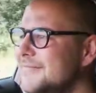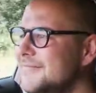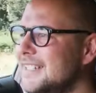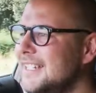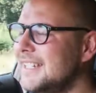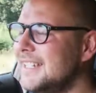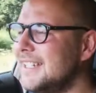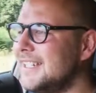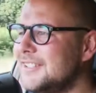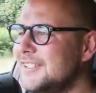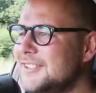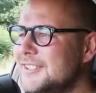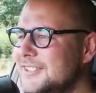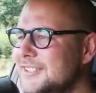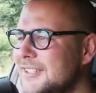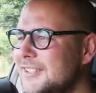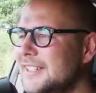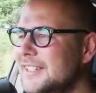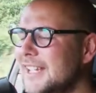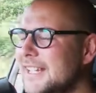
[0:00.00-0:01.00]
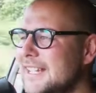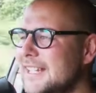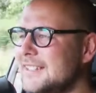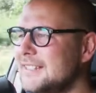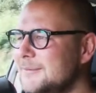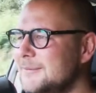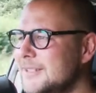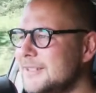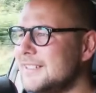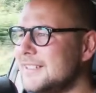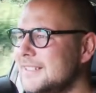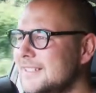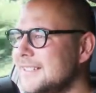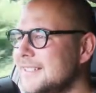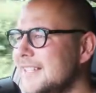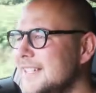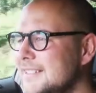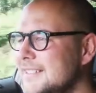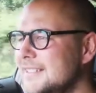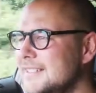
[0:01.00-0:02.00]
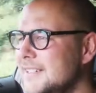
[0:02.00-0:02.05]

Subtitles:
yeah, you just don't get that so much these days.